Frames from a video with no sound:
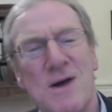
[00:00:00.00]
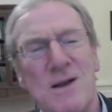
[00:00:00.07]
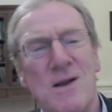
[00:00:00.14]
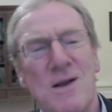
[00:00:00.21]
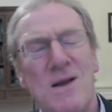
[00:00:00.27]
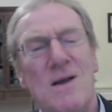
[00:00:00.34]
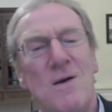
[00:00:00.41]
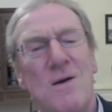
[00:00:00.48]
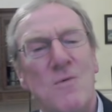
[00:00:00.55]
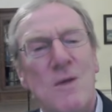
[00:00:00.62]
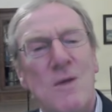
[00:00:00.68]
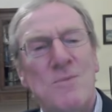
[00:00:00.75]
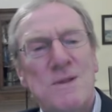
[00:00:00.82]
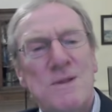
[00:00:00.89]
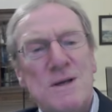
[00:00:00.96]
to try and
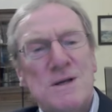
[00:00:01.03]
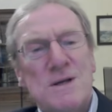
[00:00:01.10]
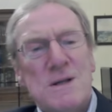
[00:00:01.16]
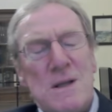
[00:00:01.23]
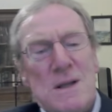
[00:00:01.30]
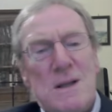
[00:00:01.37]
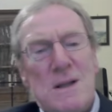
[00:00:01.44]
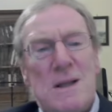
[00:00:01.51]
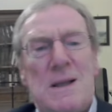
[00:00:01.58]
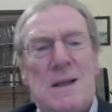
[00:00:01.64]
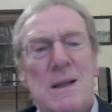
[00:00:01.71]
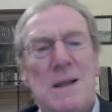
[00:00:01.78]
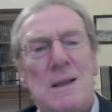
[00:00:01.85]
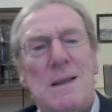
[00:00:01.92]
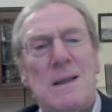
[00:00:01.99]
reposition
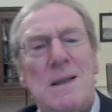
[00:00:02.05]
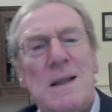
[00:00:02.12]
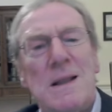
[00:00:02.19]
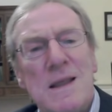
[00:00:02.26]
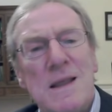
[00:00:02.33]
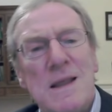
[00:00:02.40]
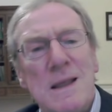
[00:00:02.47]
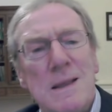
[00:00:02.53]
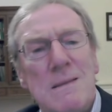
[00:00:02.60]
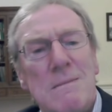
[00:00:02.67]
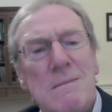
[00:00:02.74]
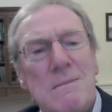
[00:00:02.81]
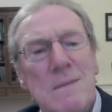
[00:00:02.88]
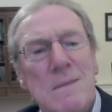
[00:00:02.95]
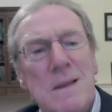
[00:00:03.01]
the
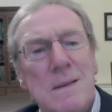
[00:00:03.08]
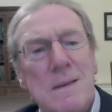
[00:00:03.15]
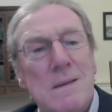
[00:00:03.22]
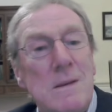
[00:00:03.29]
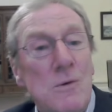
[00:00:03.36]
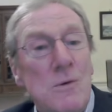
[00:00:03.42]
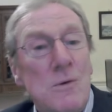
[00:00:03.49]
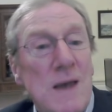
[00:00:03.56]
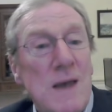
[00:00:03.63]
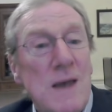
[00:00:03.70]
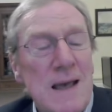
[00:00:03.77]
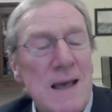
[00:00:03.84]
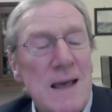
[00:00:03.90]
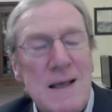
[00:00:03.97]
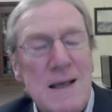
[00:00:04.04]

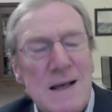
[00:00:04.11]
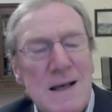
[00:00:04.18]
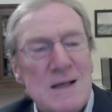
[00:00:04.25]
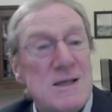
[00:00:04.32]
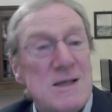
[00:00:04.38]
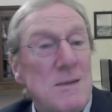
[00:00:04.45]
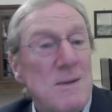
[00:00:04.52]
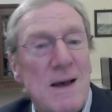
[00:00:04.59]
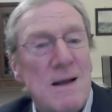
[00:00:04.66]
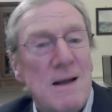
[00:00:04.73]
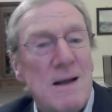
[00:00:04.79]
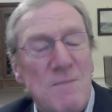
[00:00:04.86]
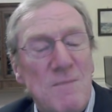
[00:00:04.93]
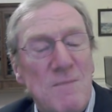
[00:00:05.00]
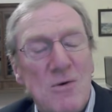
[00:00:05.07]
UK as some
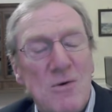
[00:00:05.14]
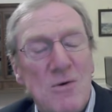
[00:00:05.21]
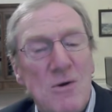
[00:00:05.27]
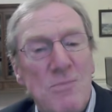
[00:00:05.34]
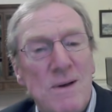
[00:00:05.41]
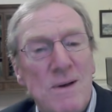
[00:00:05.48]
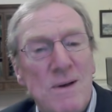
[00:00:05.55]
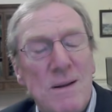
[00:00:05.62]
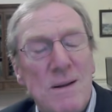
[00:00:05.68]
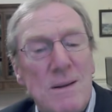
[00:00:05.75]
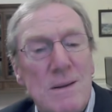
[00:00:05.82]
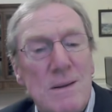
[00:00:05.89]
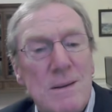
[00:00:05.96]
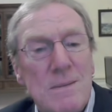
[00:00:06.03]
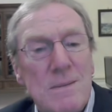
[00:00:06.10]
kind of military
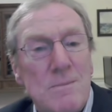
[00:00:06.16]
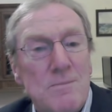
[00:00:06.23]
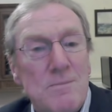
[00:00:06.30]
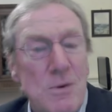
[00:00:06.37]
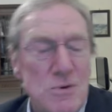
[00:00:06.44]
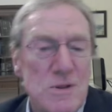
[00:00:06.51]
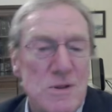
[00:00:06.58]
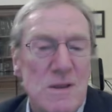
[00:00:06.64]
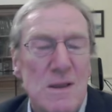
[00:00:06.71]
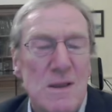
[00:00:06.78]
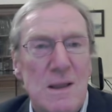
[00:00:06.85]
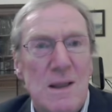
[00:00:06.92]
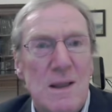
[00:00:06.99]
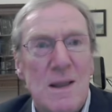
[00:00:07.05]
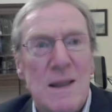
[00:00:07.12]
power
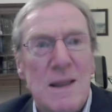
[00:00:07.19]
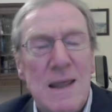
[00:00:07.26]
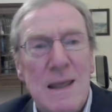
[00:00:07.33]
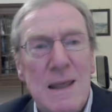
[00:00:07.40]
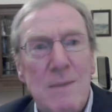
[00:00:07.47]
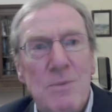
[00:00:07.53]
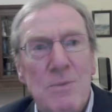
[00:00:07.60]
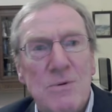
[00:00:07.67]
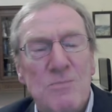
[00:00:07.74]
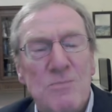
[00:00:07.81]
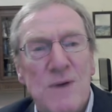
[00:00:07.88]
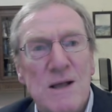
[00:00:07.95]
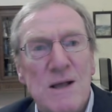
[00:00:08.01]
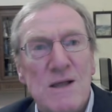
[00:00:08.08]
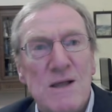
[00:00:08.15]

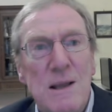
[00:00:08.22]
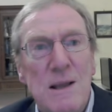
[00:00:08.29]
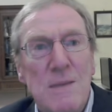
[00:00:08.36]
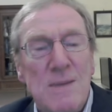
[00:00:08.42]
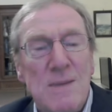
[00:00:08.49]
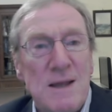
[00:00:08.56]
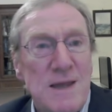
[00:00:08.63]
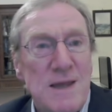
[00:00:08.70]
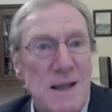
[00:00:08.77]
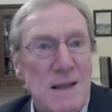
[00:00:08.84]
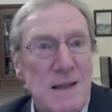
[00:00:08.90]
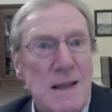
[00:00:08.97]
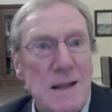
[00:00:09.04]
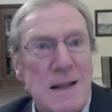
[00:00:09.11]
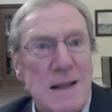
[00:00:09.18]
post-Brexit. But I
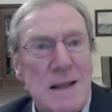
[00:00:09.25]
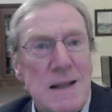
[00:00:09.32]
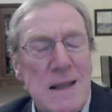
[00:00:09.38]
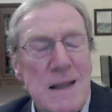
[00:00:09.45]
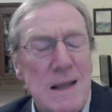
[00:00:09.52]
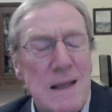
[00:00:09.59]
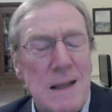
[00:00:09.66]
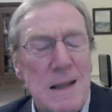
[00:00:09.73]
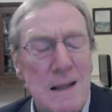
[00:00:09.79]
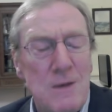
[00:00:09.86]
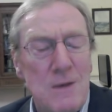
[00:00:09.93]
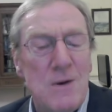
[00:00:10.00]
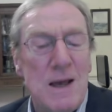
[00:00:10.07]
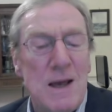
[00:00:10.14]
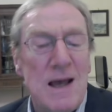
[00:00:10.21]
think the
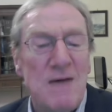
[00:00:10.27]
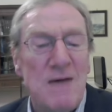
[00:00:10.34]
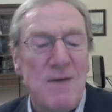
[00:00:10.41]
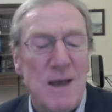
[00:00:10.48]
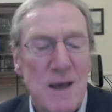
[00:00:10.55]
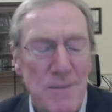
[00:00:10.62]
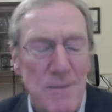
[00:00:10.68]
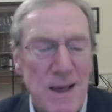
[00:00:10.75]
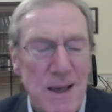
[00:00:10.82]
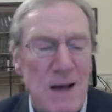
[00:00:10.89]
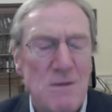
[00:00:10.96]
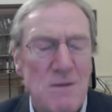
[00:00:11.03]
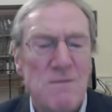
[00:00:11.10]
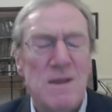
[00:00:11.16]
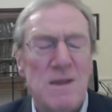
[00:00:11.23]
UK having coming
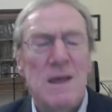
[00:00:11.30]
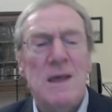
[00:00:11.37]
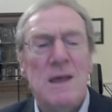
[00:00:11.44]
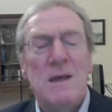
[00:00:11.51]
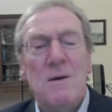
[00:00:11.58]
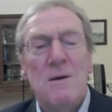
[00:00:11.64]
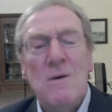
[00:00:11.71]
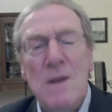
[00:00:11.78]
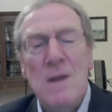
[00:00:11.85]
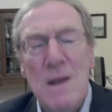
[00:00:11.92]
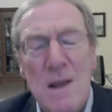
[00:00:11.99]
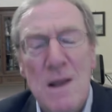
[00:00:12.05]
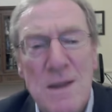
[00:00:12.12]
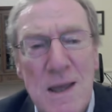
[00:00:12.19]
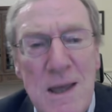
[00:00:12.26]
out of the EU,
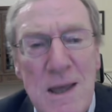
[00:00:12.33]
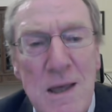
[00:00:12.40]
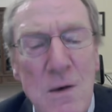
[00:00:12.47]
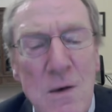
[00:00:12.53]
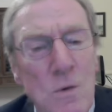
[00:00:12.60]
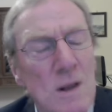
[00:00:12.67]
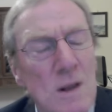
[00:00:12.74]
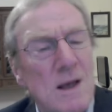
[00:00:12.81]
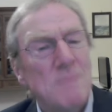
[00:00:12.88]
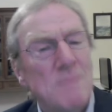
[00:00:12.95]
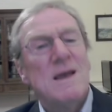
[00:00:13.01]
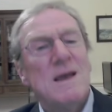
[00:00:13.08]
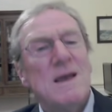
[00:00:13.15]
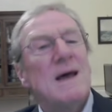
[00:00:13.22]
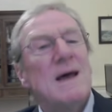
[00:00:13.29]
the EU will
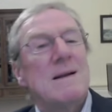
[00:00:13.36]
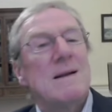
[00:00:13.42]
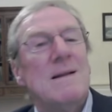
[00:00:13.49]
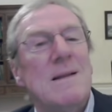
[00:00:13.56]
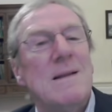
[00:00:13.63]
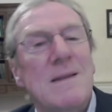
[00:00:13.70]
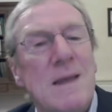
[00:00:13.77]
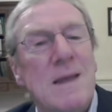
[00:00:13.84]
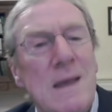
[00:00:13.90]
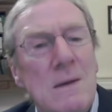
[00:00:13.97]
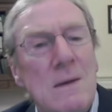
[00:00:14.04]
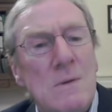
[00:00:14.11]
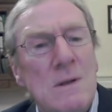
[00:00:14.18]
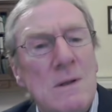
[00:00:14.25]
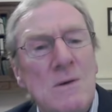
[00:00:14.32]
come together. The
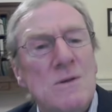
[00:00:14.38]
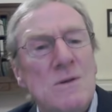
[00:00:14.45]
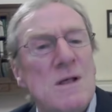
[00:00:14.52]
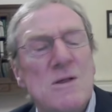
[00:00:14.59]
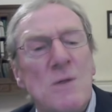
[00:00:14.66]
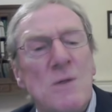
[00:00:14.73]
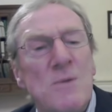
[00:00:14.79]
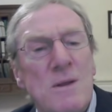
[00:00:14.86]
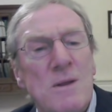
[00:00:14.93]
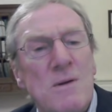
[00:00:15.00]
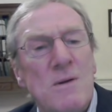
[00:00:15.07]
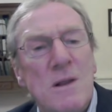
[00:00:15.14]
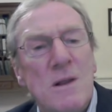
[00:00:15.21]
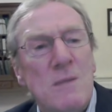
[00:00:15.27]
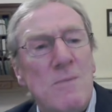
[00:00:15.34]
EU will use this
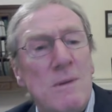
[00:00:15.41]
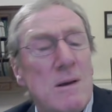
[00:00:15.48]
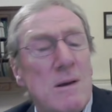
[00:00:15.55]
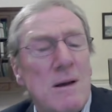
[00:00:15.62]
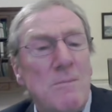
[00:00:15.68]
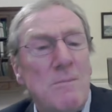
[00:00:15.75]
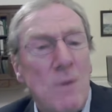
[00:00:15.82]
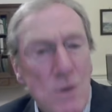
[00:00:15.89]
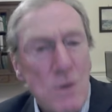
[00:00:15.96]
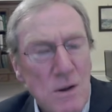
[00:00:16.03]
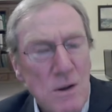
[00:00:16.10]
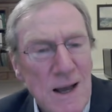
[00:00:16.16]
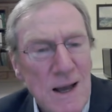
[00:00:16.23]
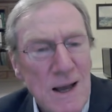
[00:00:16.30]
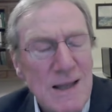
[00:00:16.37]
opportunity to become
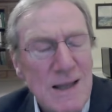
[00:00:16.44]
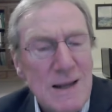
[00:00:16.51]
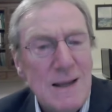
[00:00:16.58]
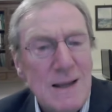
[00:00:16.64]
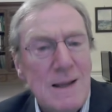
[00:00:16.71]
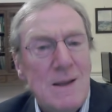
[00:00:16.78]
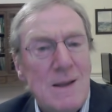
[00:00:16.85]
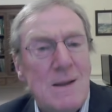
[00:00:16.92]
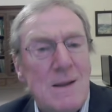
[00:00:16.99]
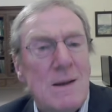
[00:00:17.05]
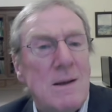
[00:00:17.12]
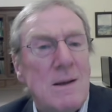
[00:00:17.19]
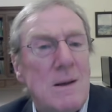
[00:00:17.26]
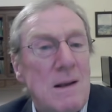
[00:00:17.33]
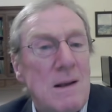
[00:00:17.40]
more united
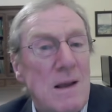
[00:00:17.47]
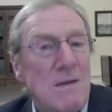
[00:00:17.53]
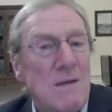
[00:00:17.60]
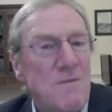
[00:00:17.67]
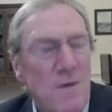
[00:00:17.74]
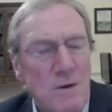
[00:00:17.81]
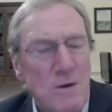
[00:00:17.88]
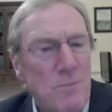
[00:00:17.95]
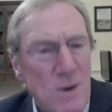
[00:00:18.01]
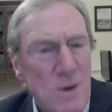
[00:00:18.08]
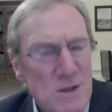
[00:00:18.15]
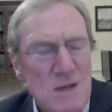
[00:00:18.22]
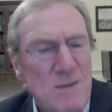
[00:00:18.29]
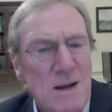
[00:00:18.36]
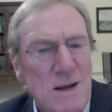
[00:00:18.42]
in foreign
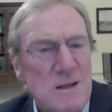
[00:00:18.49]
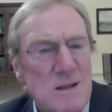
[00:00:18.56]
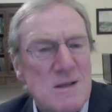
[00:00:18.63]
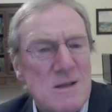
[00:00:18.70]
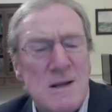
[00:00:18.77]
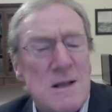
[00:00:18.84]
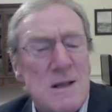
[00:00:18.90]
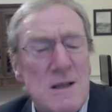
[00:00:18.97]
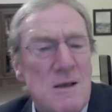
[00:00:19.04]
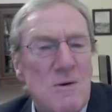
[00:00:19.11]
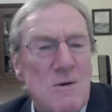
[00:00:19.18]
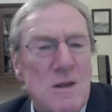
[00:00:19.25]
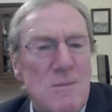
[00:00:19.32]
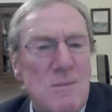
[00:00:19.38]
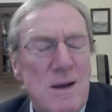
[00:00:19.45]
policy matters and in
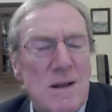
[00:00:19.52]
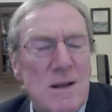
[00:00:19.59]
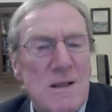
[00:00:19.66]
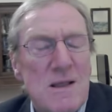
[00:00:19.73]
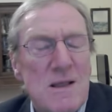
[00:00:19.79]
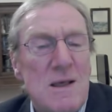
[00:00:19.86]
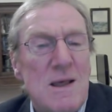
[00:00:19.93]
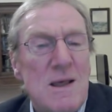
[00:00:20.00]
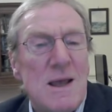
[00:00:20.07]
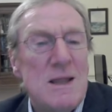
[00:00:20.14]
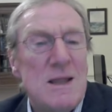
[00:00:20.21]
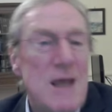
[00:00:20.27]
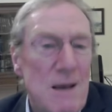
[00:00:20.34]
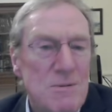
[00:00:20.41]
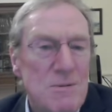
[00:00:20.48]
security matters
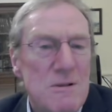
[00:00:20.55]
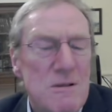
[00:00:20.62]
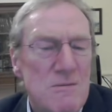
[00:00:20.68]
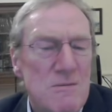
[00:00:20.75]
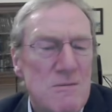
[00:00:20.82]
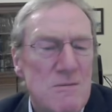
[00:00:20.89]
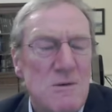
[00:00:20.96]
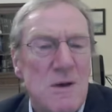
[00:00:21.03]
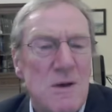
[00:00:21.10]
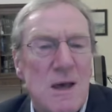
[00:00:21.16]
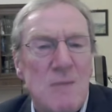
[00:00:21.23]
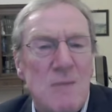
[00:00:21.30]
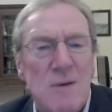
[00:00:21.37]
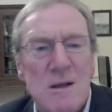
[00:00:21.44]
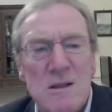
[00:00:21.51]
in the absence of the
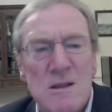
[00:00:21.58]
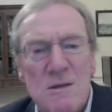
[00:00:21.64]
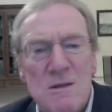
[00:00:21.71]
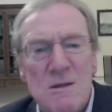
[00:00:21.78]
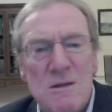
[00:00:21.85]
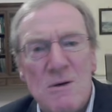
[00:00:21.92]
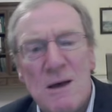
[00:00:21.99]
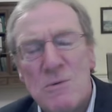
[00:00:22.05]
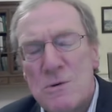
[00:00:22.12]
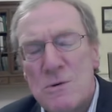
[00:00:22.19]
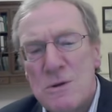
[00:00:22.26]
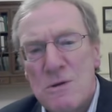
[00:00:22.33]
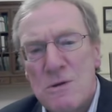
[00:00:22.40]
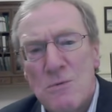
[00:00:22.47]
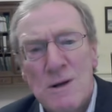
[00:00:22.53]
UK, because the UK was
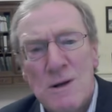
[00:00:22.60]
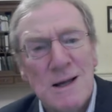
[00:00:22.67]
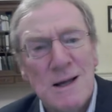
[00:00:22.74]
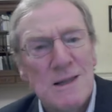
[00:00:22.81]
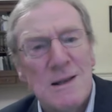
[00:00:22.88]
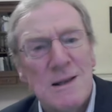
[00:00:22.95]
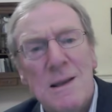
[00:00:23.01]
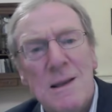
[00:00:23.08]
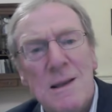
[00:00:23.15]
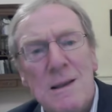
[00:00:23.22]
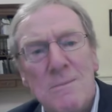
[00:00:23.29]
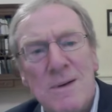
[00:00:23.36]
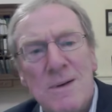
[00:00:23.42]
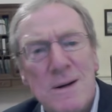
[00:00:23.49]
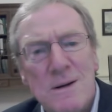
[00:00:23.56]
always a reluctant
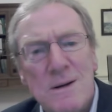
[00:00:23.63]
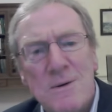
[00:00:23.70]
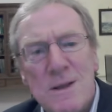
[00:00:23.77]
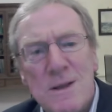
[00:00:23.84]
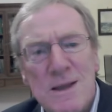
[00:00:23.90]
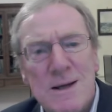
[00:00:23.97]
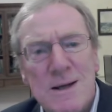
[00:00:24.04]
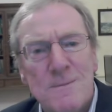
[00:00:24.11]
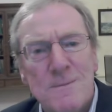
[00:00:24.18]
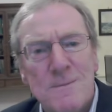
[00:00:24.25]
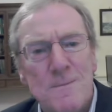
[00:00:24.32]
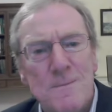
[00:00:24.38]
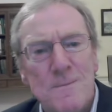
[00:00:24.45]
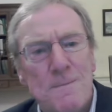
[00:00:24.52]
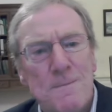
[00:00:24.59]
partner in that.